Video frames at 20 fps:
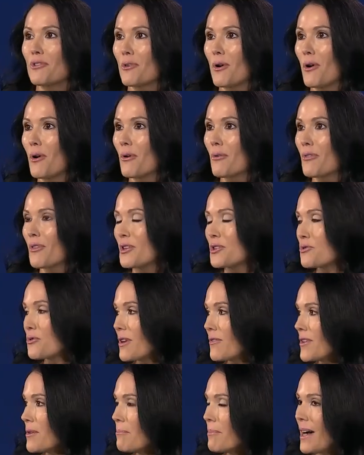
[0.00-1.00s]
growth
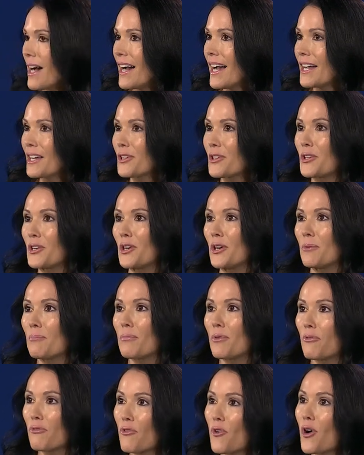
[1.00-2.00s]
driven by her
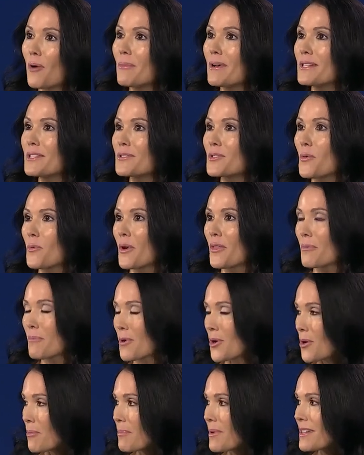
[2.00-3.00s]
performance with
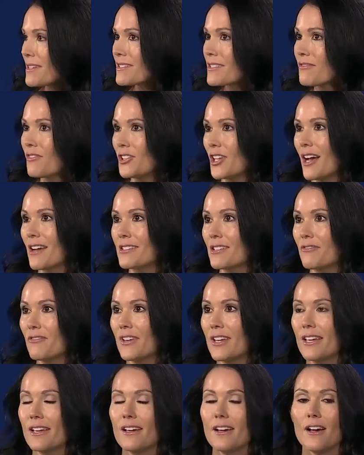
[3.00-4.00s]
purpose
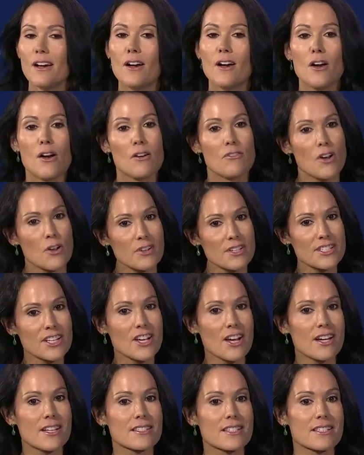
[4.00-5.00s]
philosophy, focusing
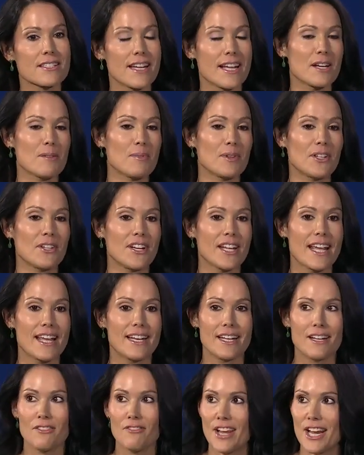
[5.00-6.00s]
on sustainability and
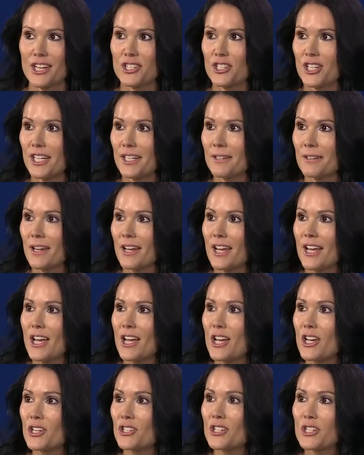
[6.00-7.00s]
innovation.
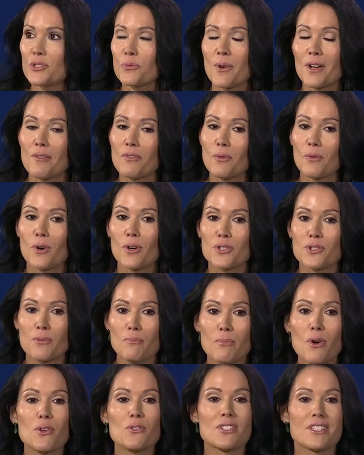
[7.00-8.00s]
She's one of the world's
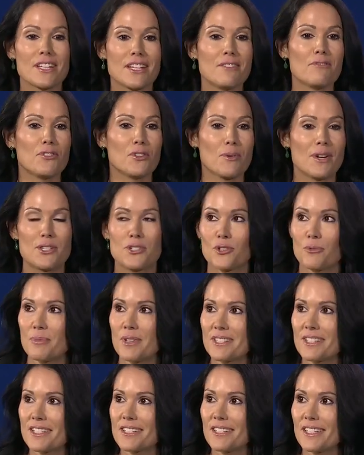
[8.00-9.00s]
most influential
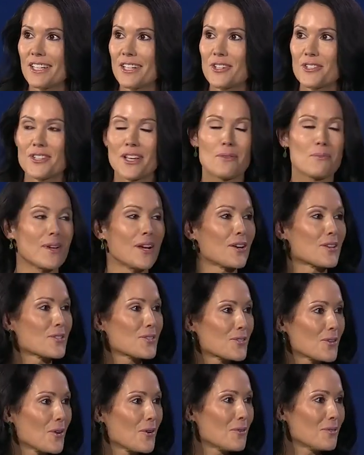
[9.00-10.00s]
business leaders, and we are
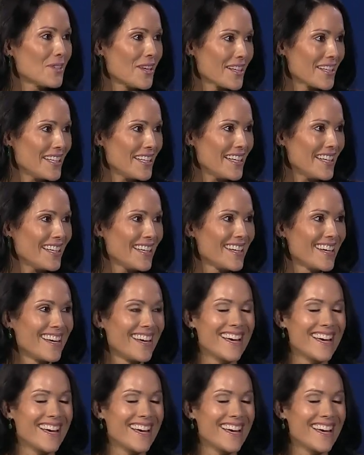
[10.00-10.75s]
so lucky